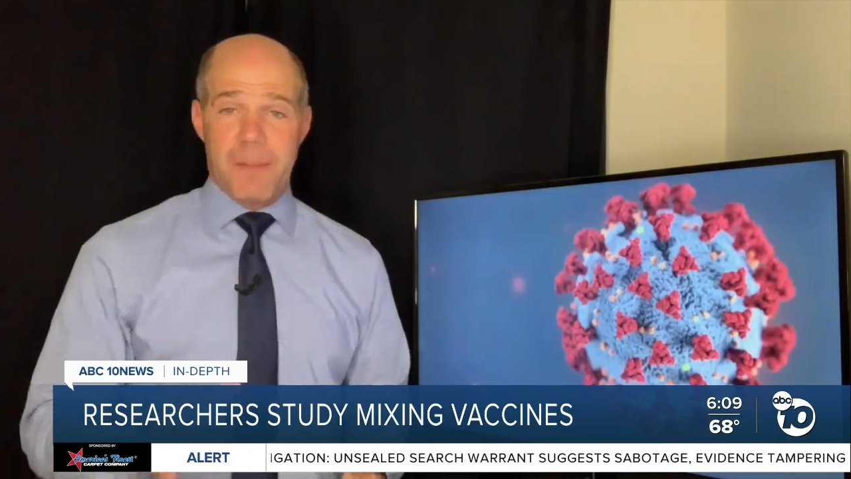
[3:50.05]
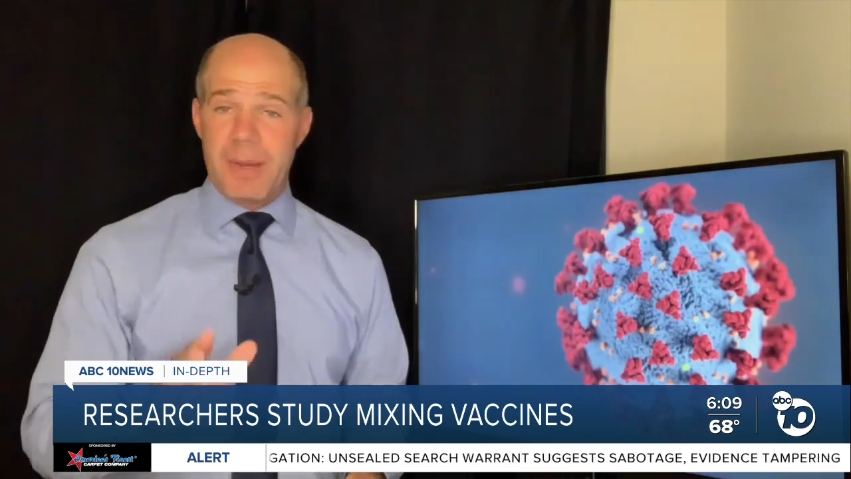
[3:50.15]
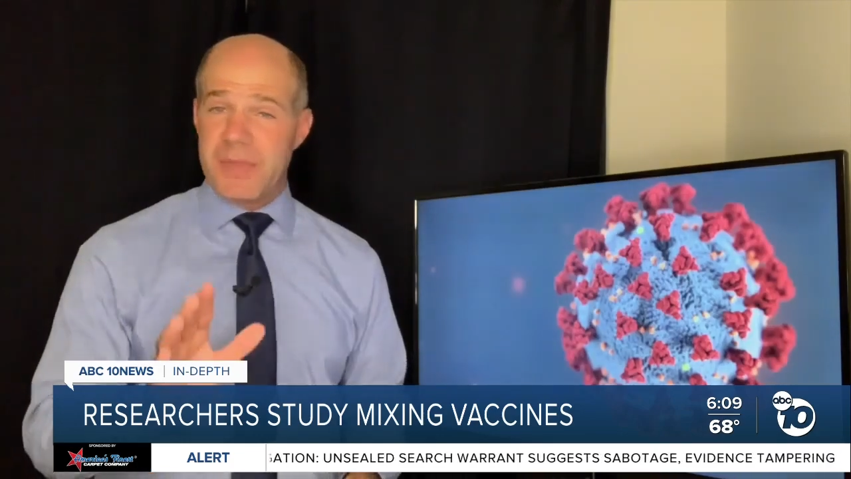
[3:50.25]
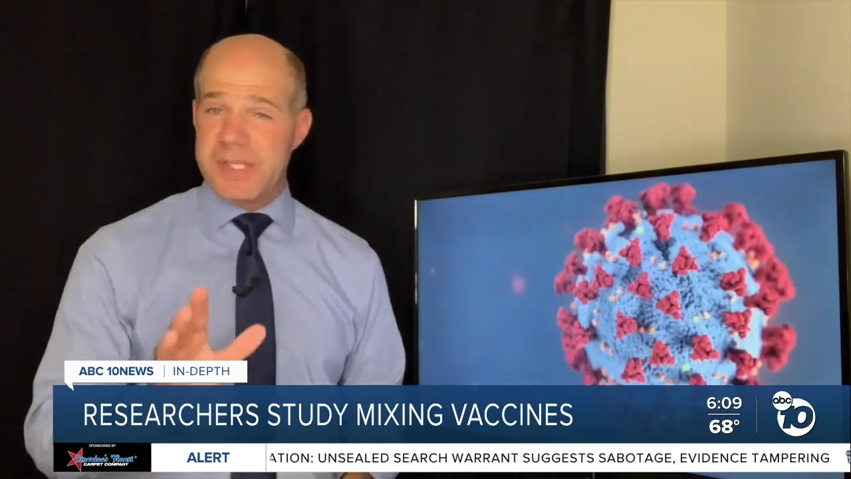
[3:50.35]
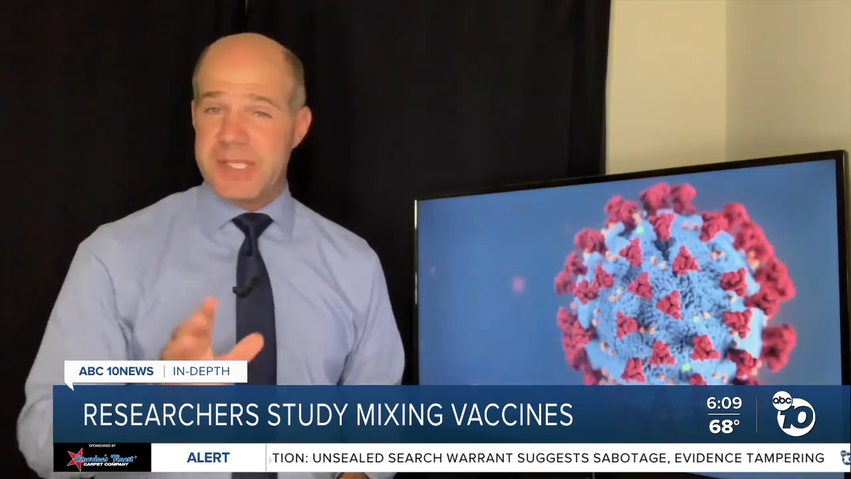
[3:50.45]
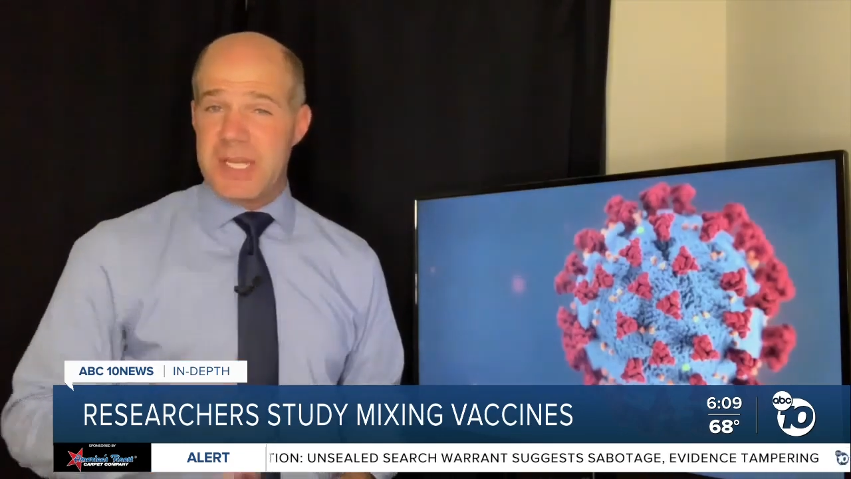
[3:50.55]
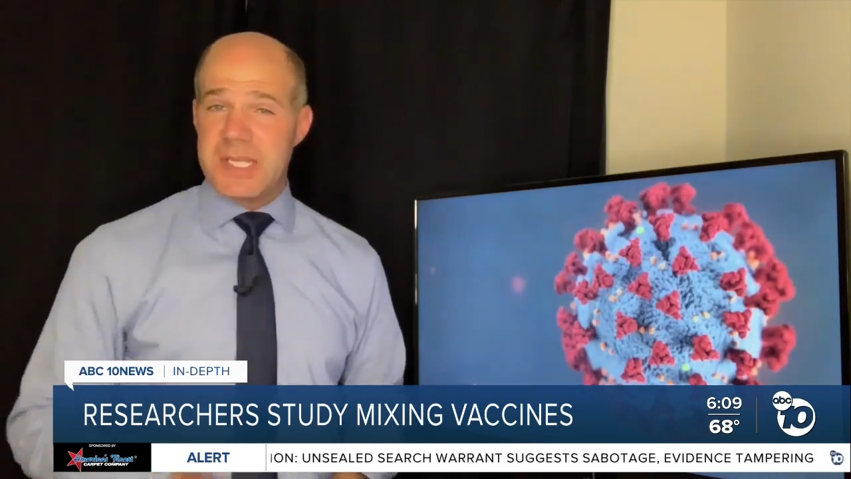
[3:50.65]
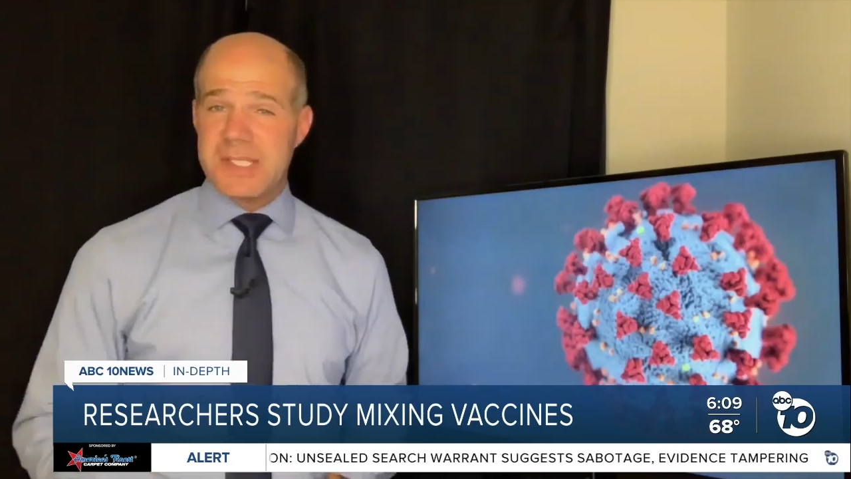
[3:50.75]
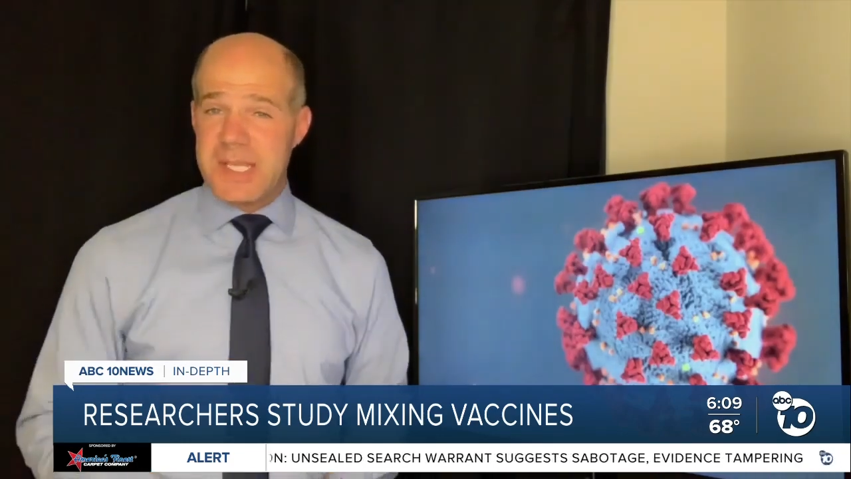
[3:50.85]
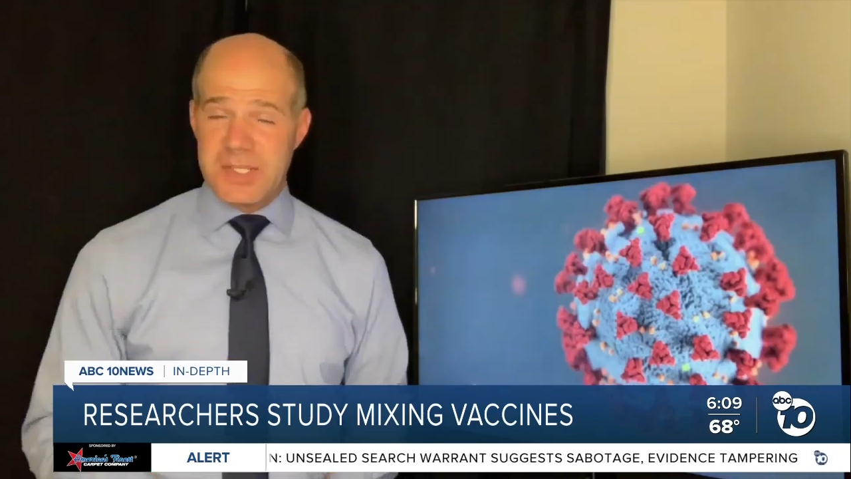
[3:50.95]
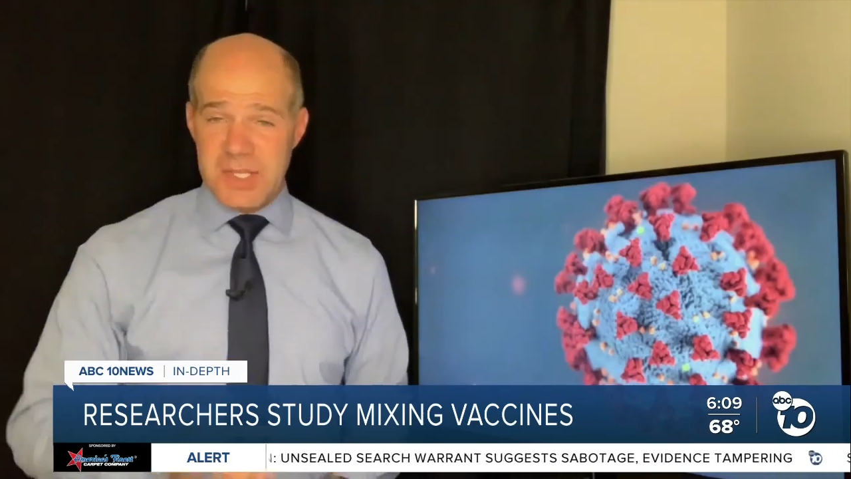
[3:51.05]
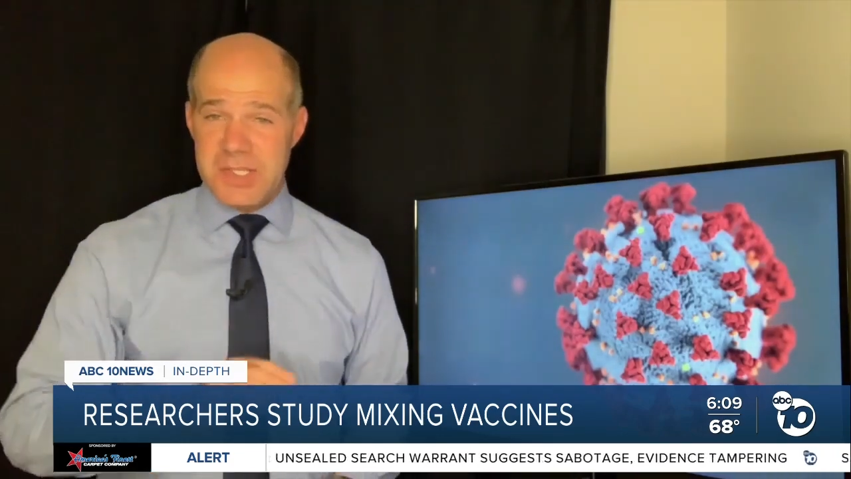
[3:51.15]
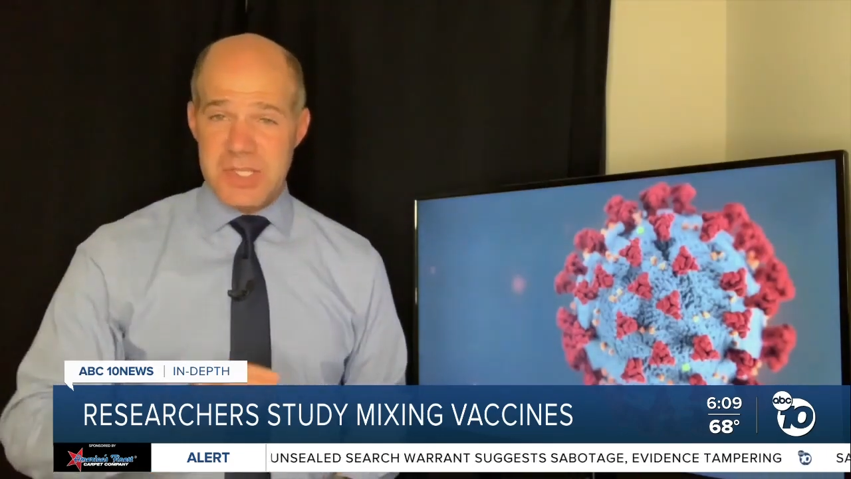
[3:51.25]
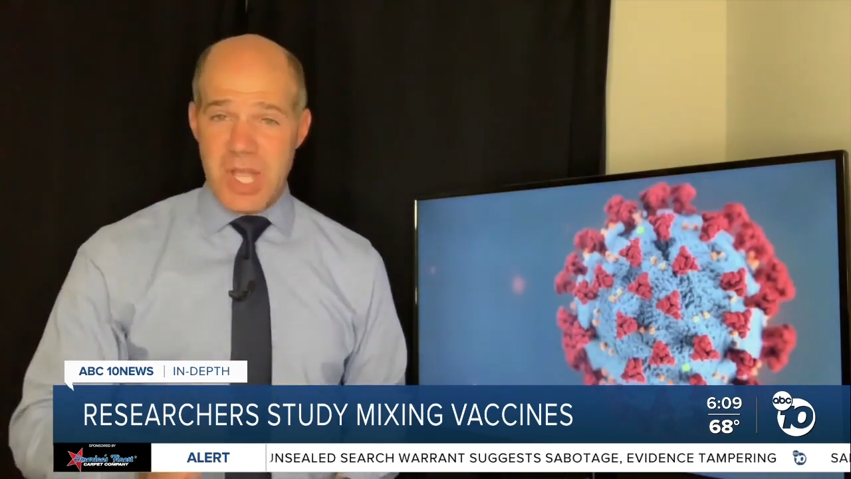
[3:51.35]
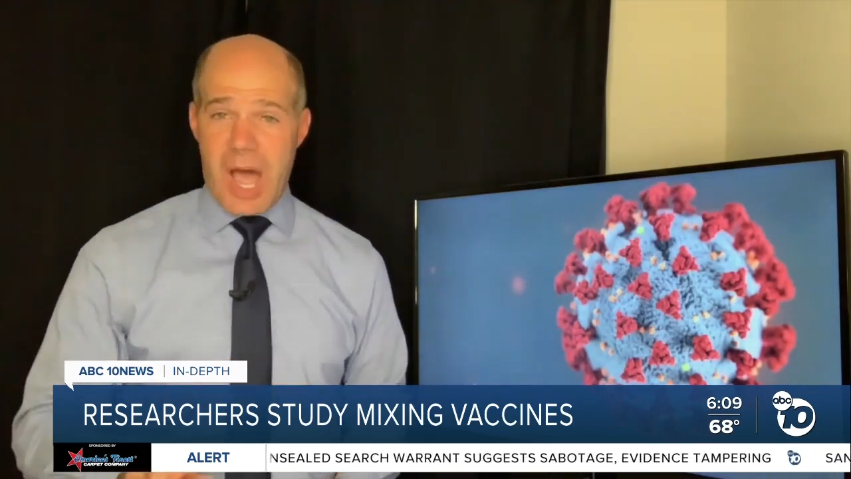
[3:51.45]
but the CDC
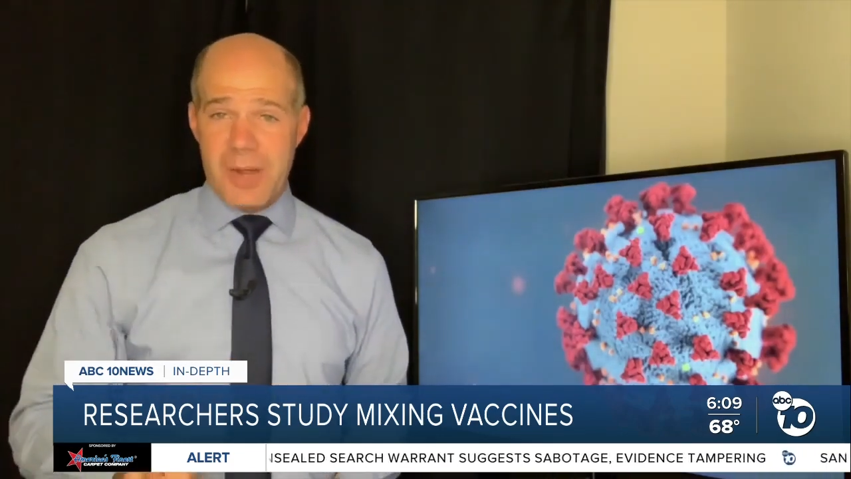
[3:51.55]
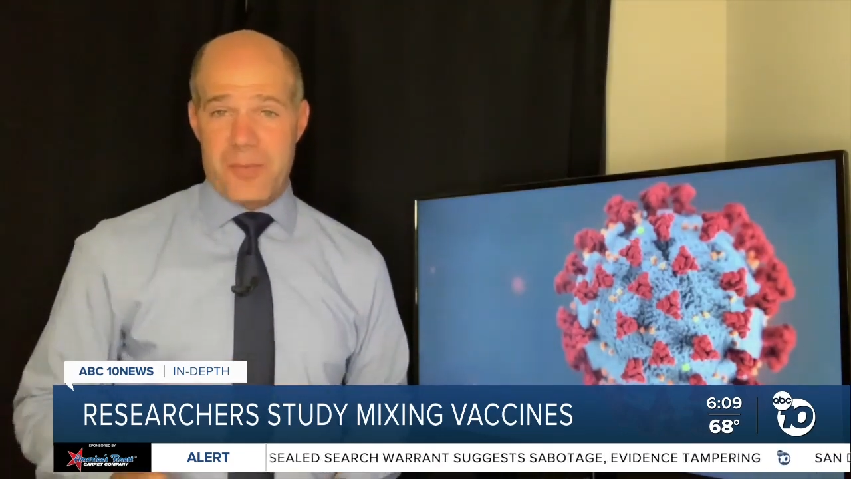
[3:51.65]
does not